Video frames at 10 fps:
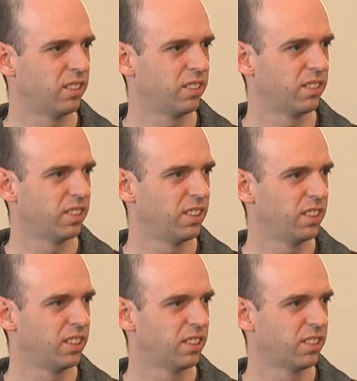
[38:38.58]
sort of
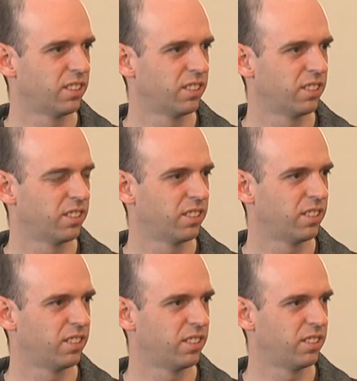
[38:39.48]
abstracted so that we can
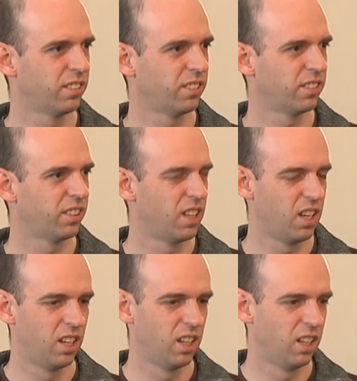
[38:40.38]
all use it, or?